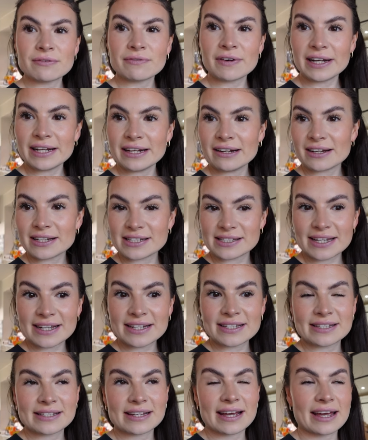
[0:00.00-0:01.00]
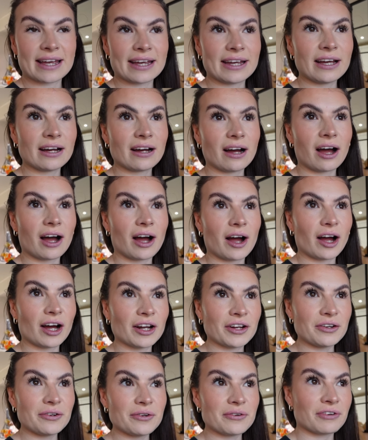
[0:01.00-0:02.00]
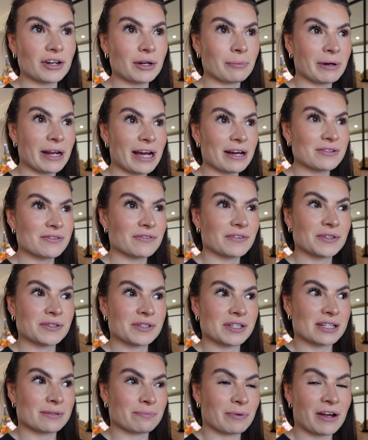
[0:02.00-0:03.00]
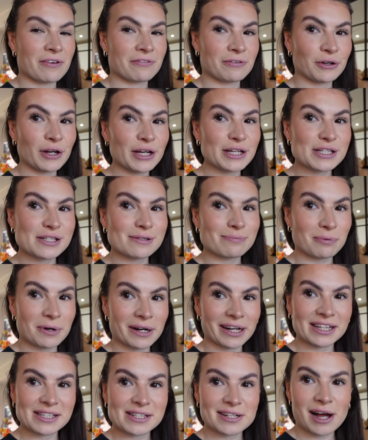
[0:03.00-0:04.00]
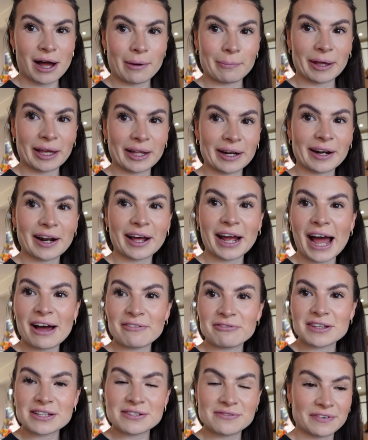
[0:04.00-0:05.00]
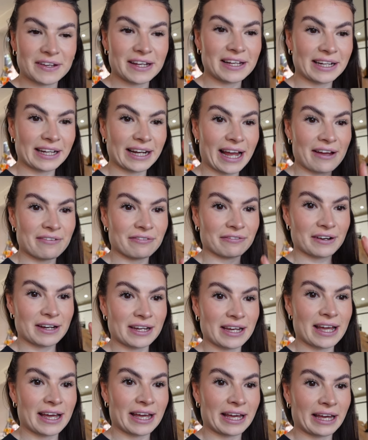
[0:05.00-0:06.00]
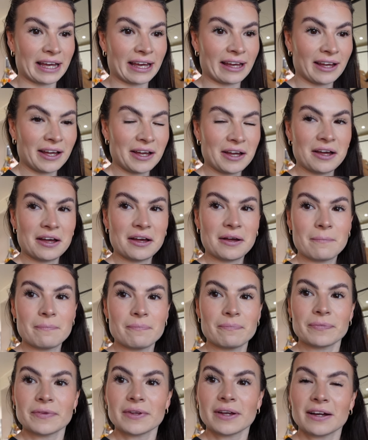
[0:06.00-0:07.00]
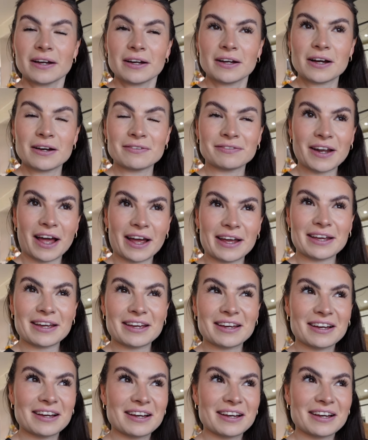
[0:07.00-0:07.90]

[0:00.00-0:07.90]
a really nice day today. I don't know if anybody else feels this, but I feel like spring is coming, and I have this feeling every year of like,